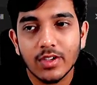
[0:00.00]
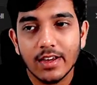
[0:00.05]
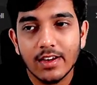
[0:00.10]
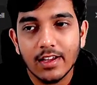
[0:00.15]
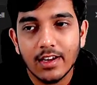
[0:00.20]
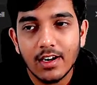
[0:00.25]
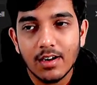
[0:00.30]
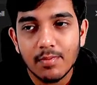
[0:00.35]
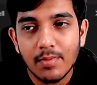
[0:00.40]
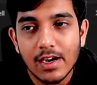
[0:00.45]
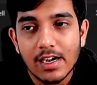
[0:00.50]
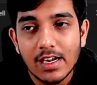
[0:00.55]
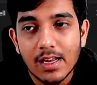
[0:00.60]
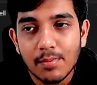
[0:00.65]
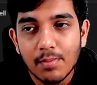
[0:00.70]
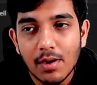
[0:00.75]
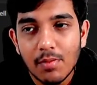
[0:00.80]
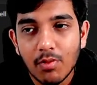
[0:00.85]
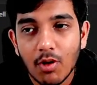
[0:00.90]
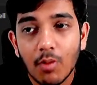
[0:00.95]
You can create
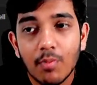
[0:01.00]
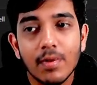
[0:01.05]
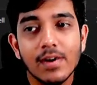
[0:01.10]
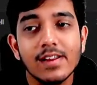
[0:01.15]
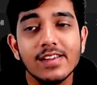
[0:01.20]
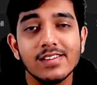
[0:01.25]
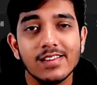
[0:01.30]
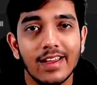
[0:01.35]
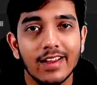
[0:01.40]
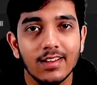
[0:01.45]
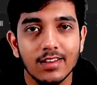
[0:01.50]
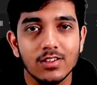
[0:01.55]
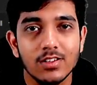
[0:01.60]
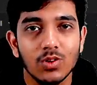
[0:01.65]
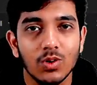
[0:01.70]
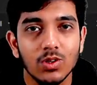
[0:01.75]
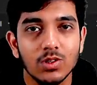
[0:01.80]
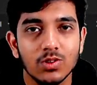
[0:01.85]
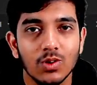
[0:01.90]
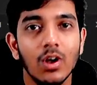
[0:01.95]
multiple properties like
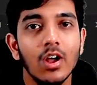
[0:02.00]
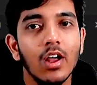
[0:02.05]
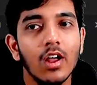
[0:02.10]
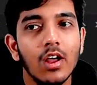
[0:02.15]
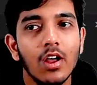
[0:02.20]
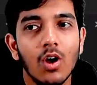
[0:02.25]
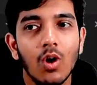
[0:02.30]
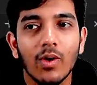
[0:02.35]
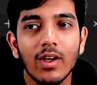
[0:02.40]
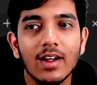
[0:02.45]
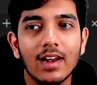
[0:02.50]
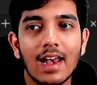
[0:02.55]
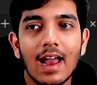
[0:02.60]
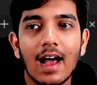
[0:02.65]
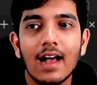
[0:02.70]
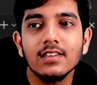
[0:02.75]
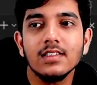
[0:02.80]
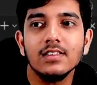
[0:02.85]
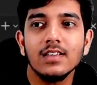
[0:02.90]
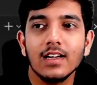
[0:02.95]
this also. Okay,
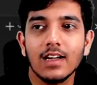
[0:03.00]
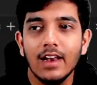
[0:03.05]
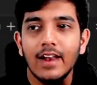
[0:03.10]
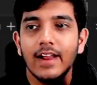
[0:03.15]
class is